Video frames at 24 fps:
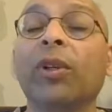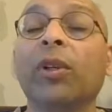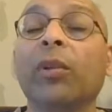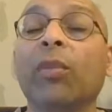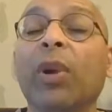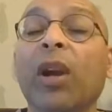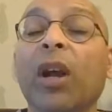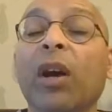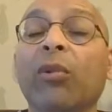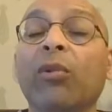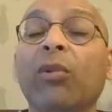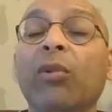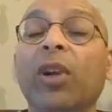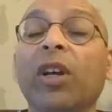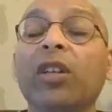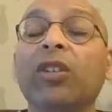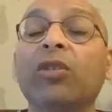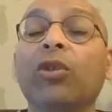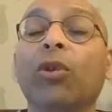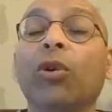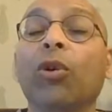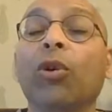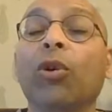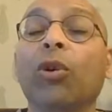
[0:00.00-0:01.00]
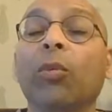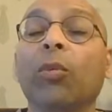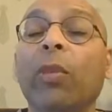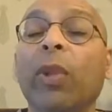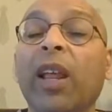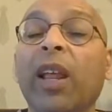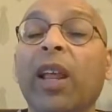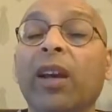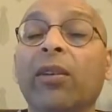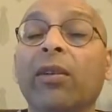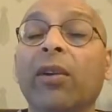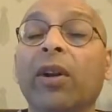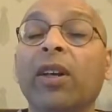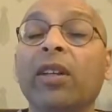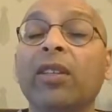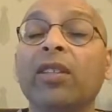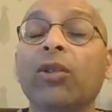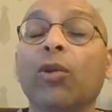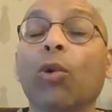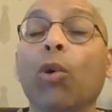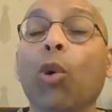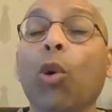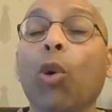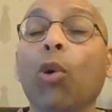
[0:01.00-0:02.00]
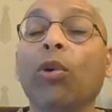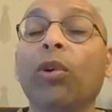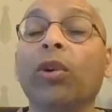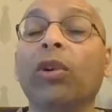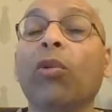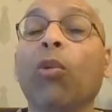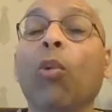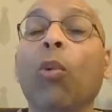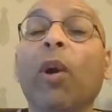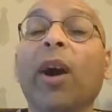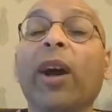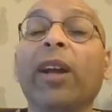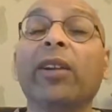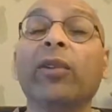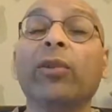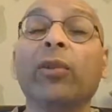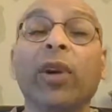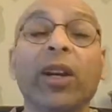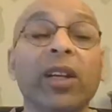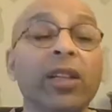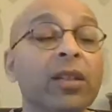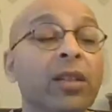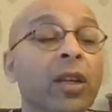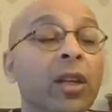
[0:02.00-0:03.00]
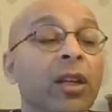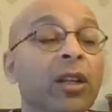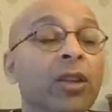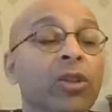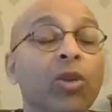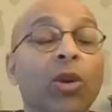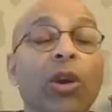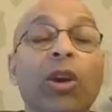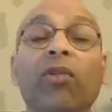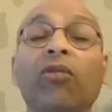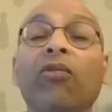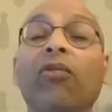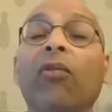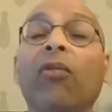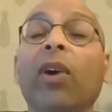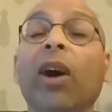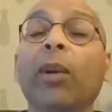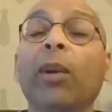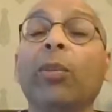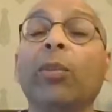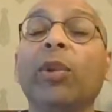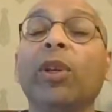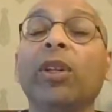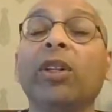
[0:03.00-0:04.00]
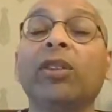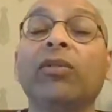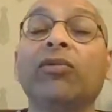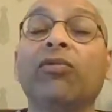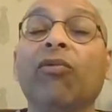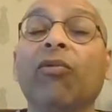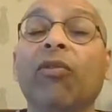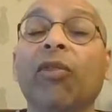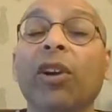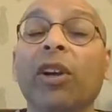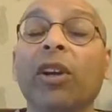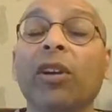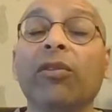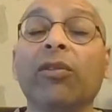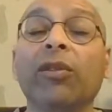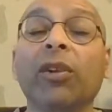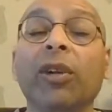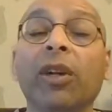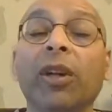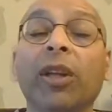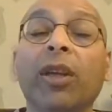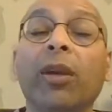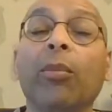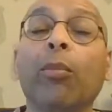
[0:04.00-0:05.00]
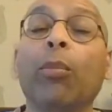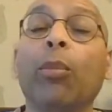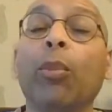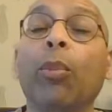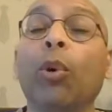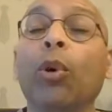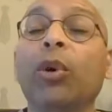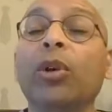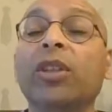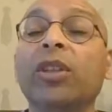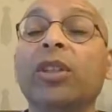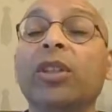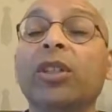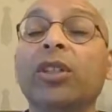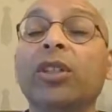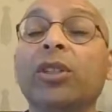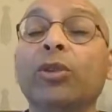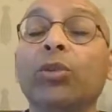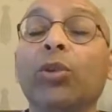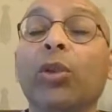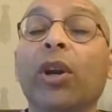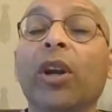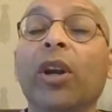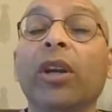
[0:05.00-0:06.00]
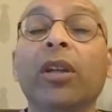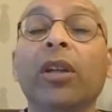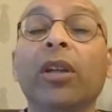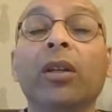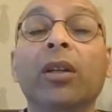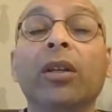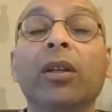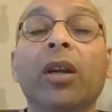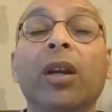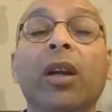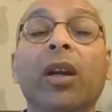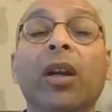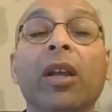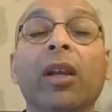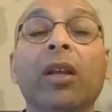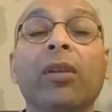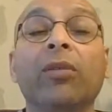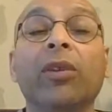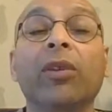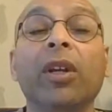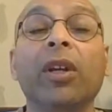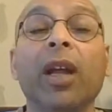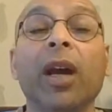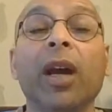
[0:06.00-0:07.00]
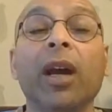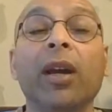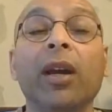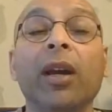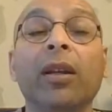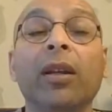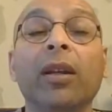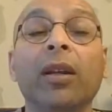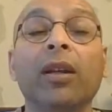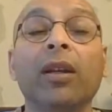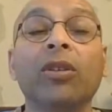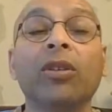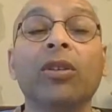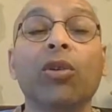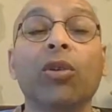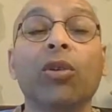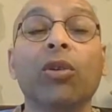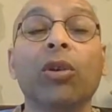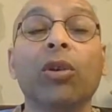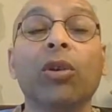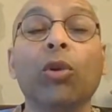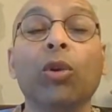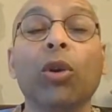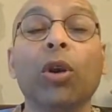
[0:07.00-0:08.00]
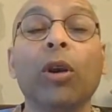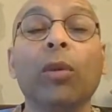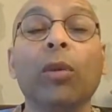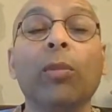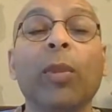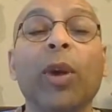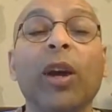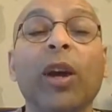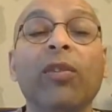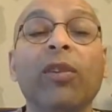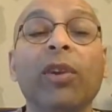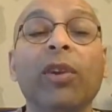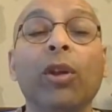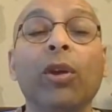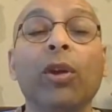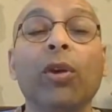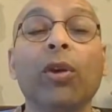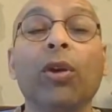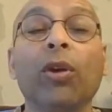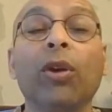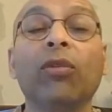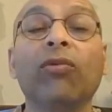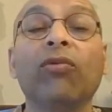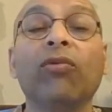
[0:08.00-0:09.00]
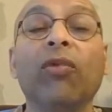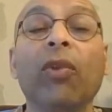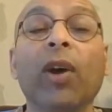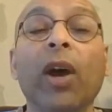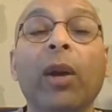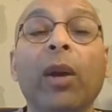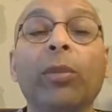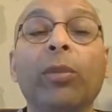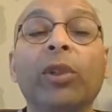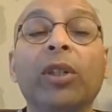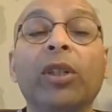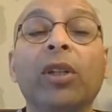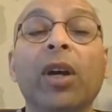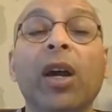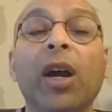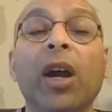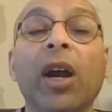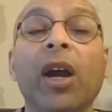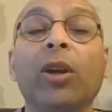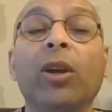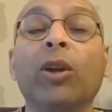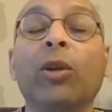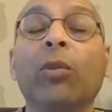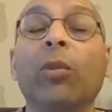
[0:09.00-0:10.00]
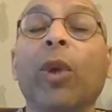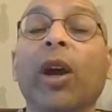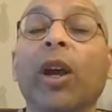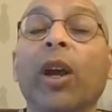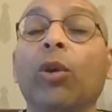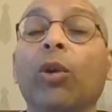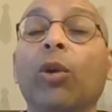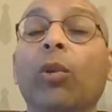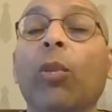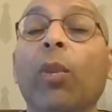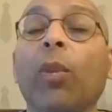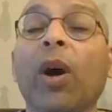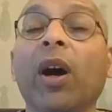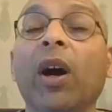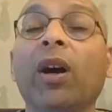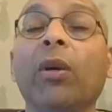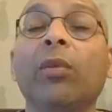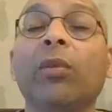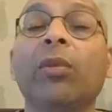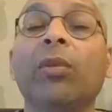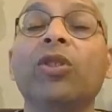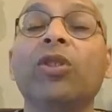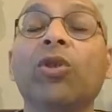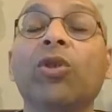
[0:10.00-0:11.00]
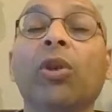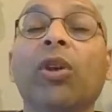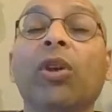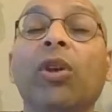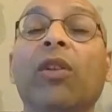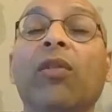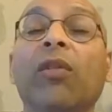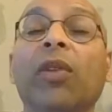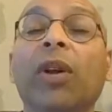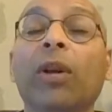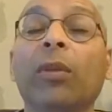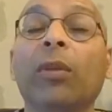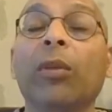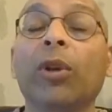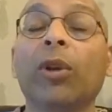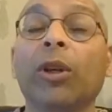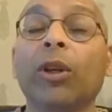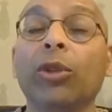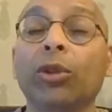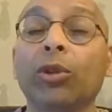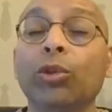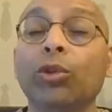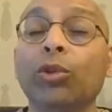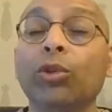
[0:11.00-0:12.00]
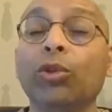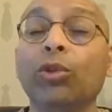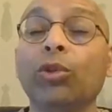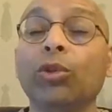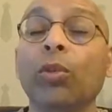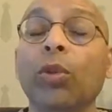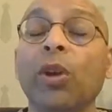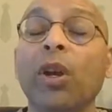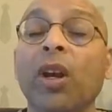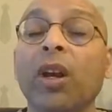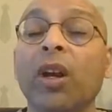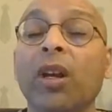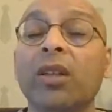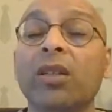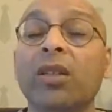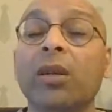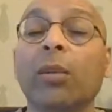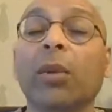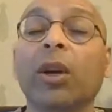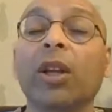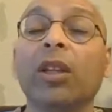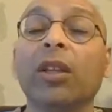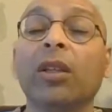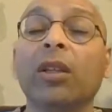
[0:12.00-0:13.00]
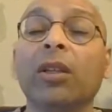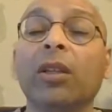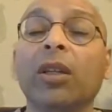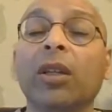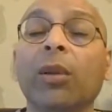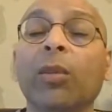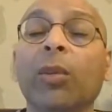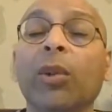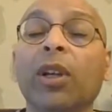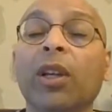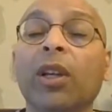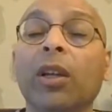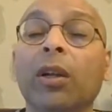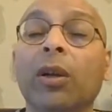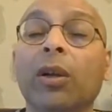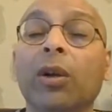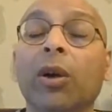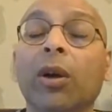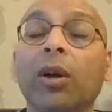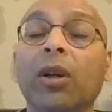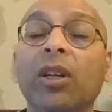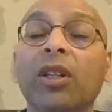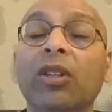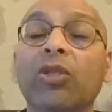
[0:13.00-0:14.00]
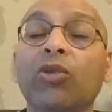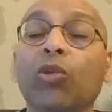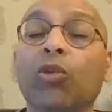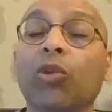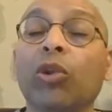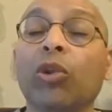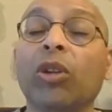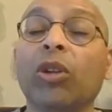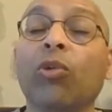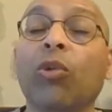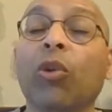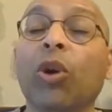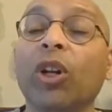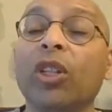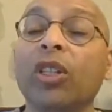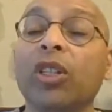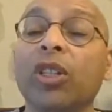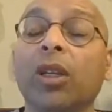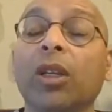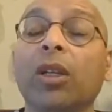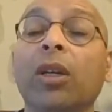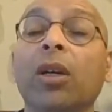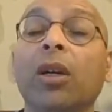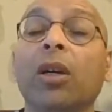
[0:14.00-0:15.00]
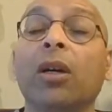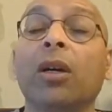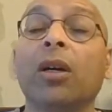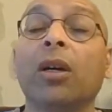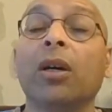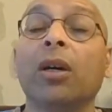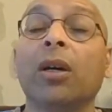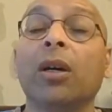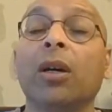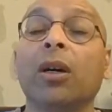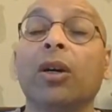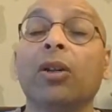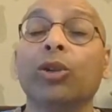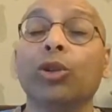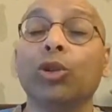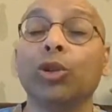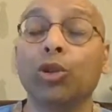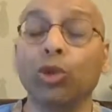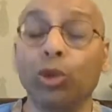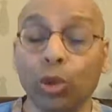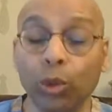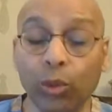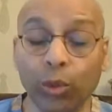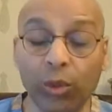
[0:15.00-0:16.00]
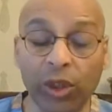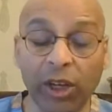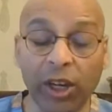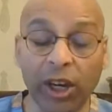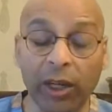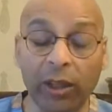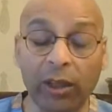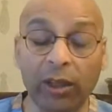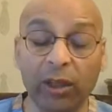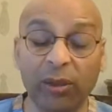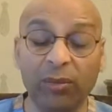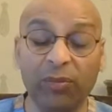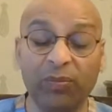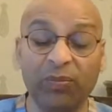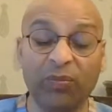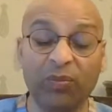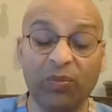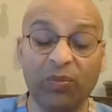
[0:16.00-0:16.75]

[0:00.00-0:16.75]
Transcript: the brown rice or black rice over white rice. So again, fiber is very important ingredient in our diet. So look at my video on fiber and on microbiome. It's already available on YouTube. It's about 30-minute long. It's worth watching on YouTube channel.